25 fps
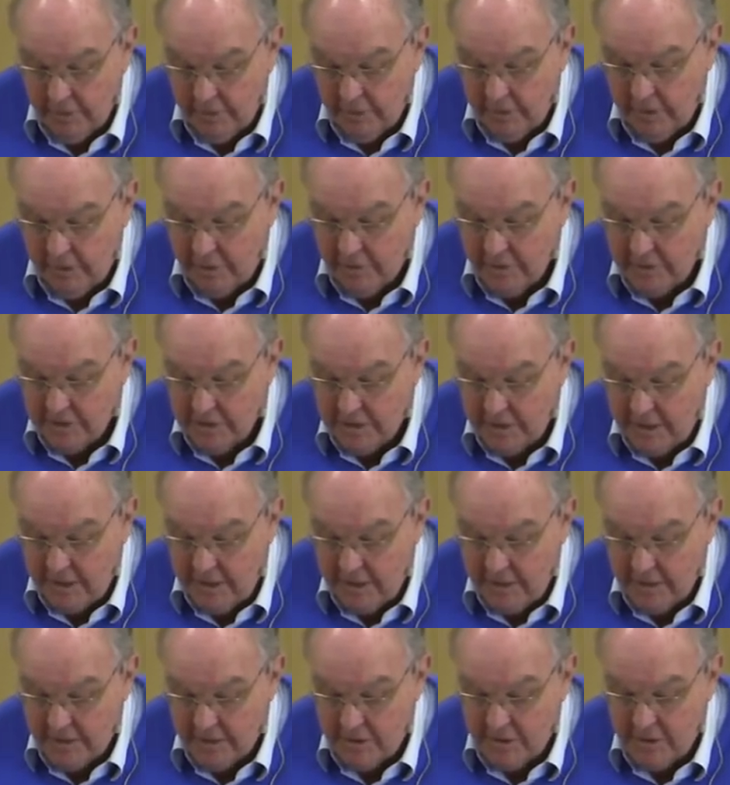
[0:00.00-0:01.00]
And they were
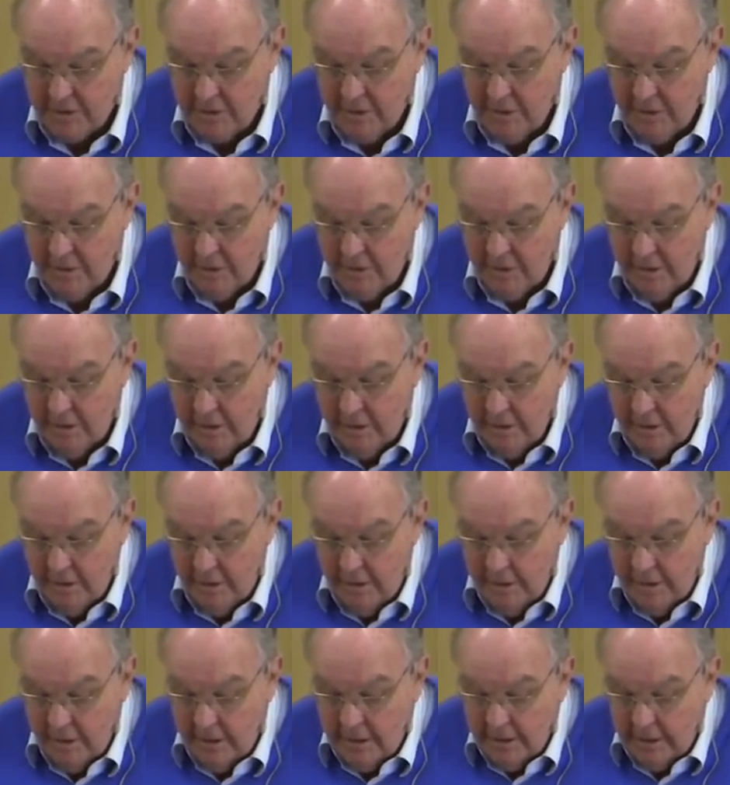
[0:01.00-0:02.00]
silenced.
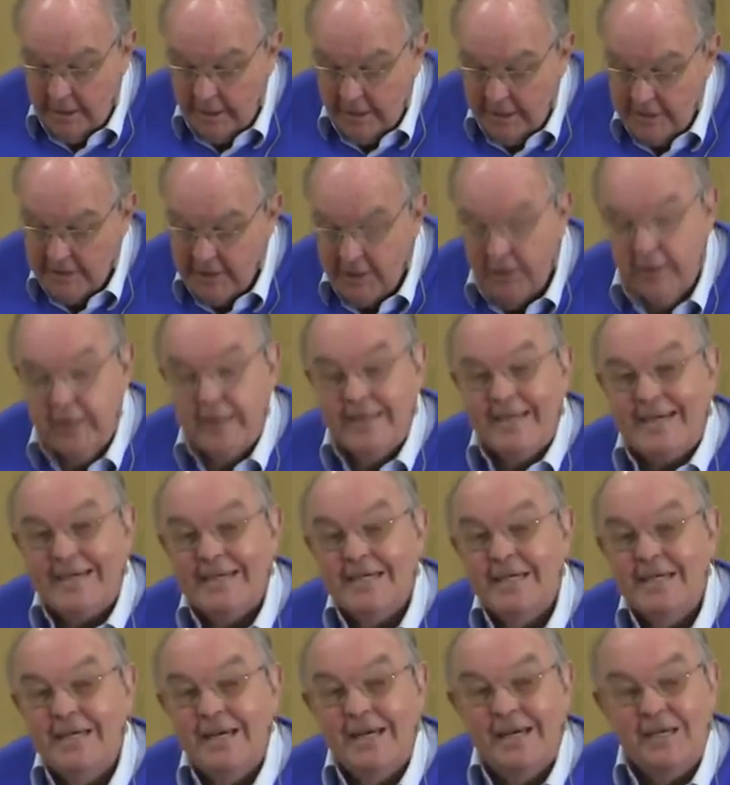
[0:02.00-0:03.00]
So in
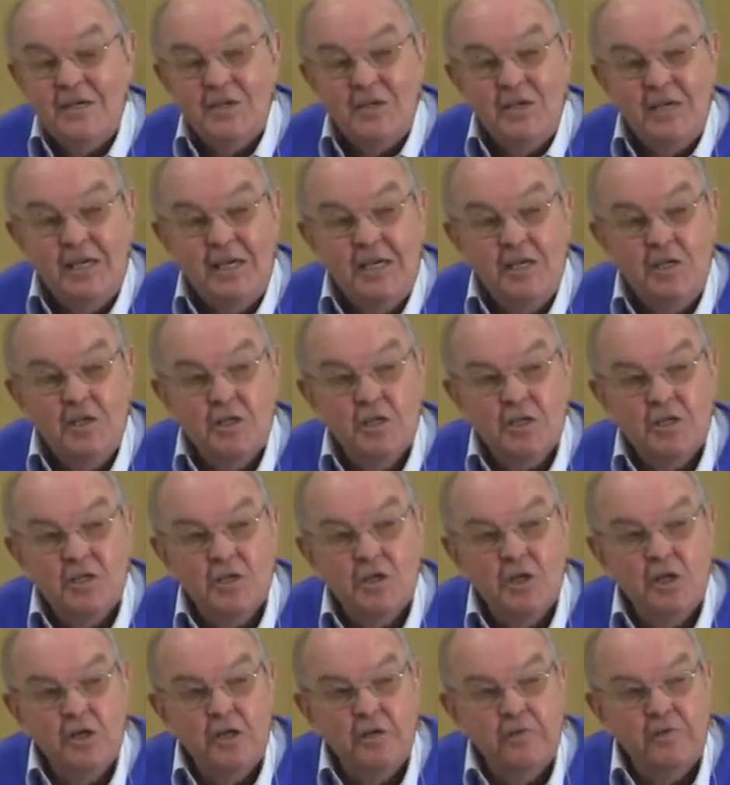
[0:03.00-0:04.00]
that case, he
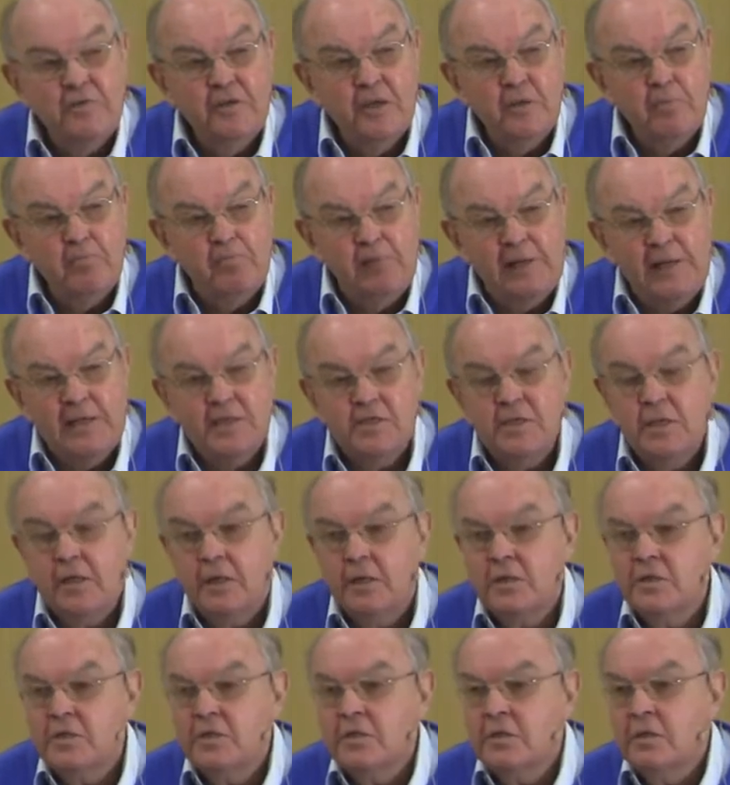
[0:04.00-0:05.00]
deserved the
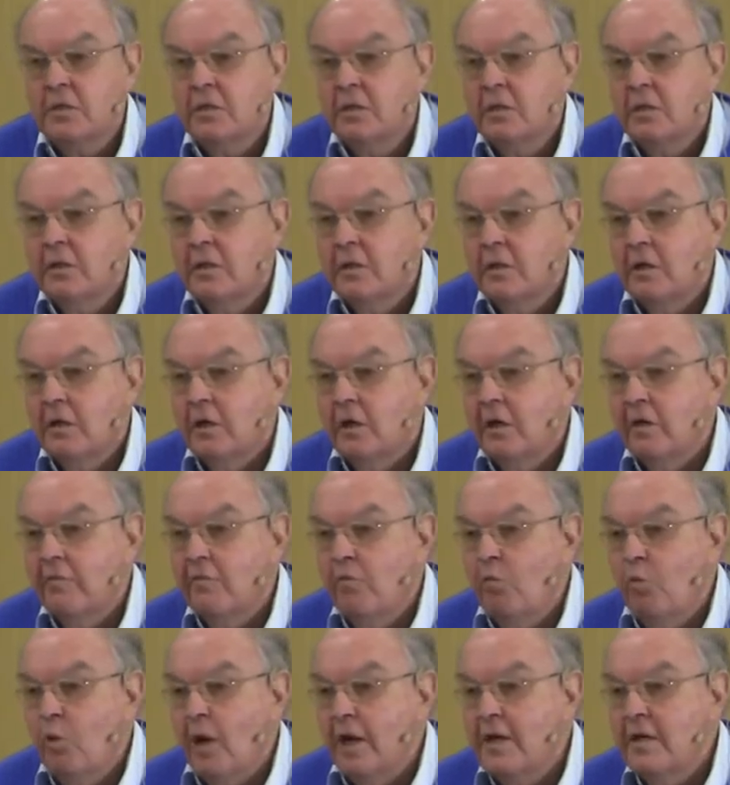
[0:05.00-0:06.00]
blessings
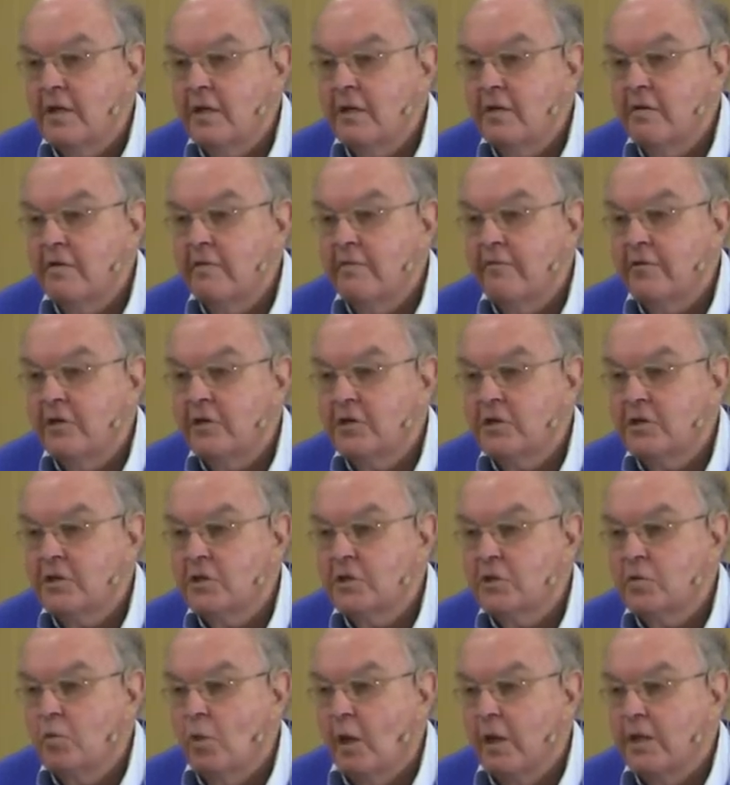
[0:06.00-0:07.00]
of
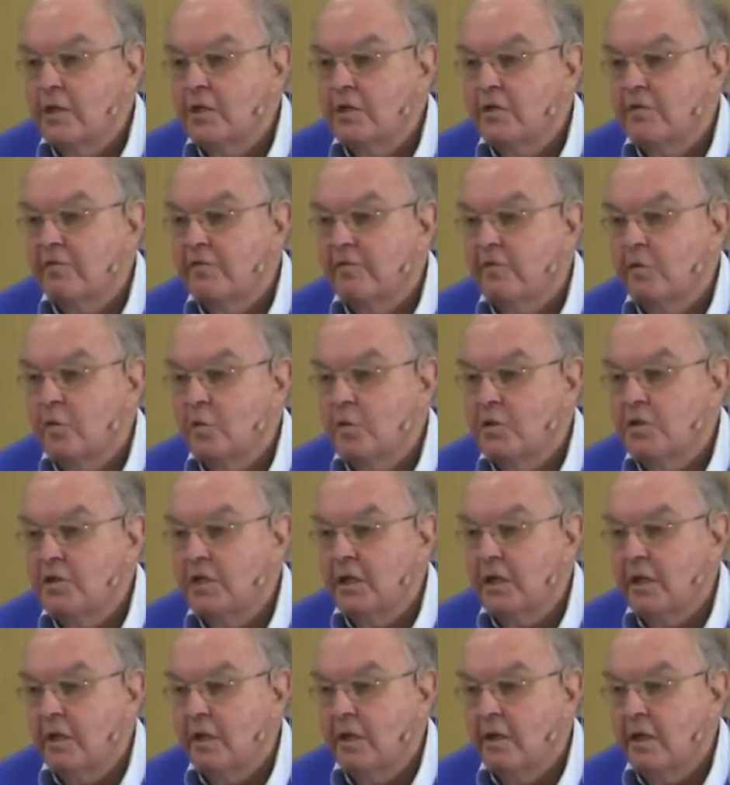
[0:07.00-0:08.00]
verses 1 to
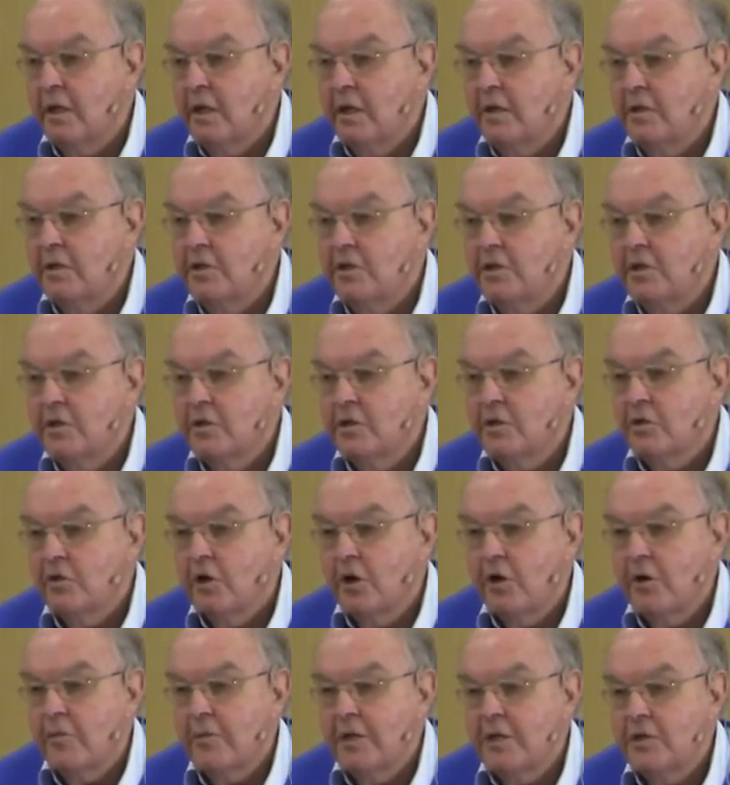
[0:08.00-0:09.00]
14 in
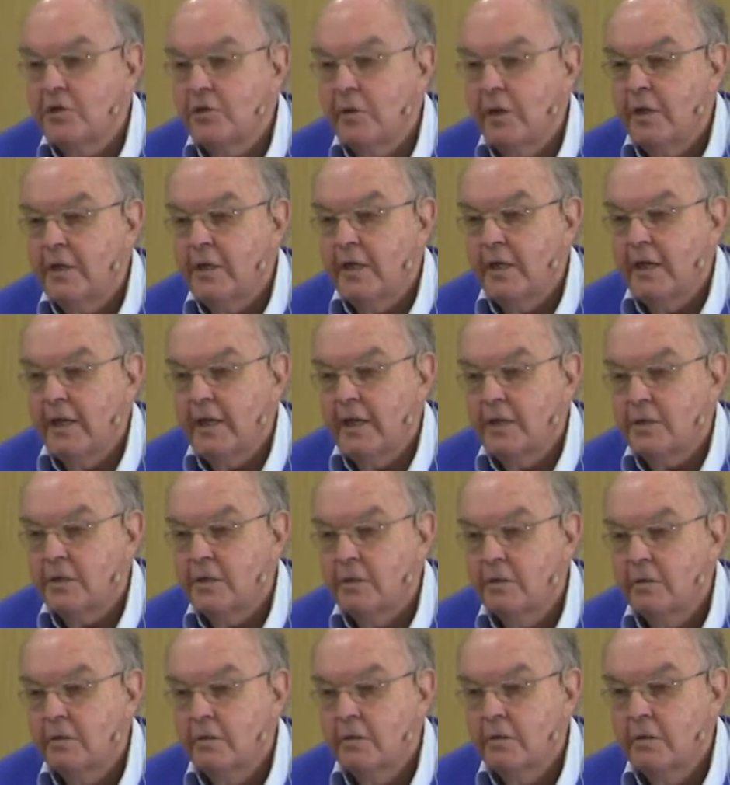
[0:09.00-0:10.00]
Deuteronomy
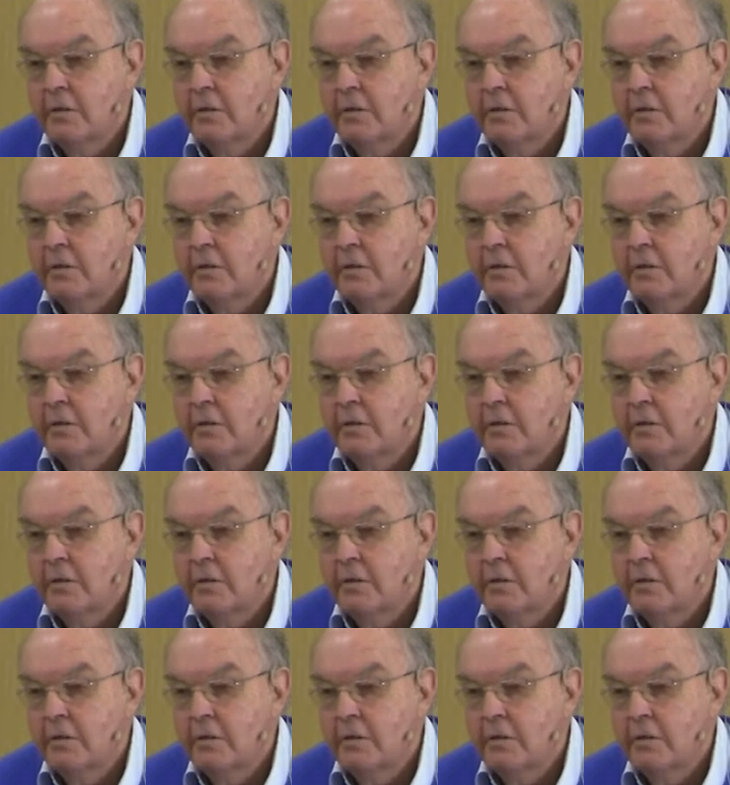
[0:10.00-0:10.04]
28.